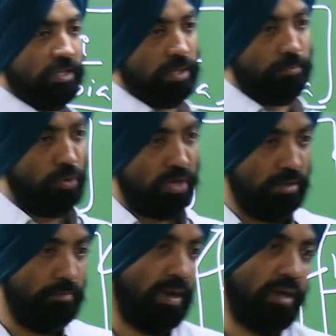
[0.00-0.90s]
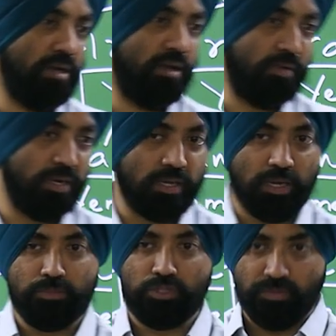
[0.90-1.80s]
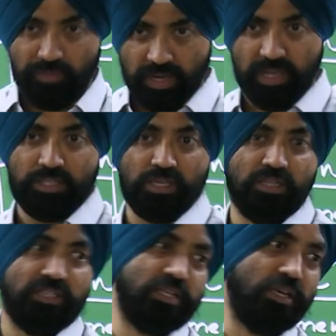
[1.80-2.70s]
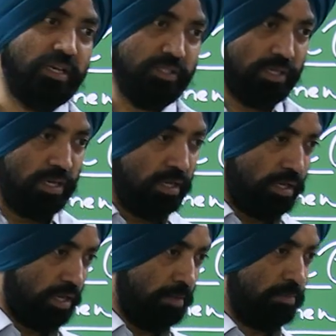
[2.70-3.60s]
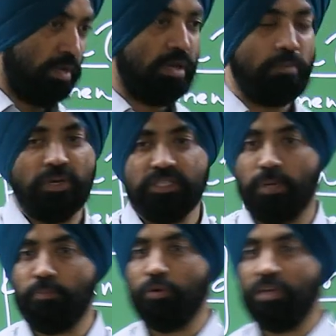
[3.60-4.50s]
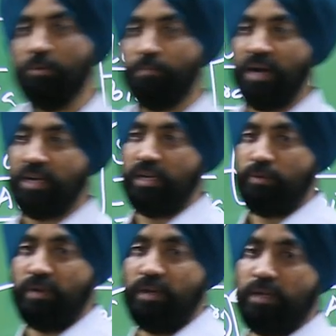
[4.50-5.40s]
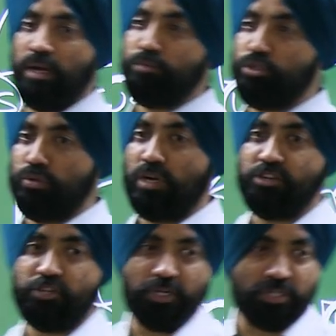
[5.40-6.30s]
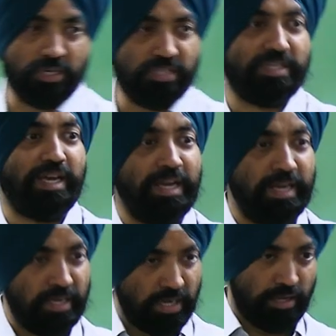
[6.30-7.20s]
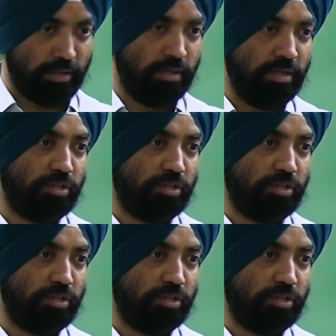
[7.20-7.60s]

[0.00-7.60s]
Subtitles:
supporting partner when it comes to financial this thing is him, my supporting partner when it comes to construction is L&T.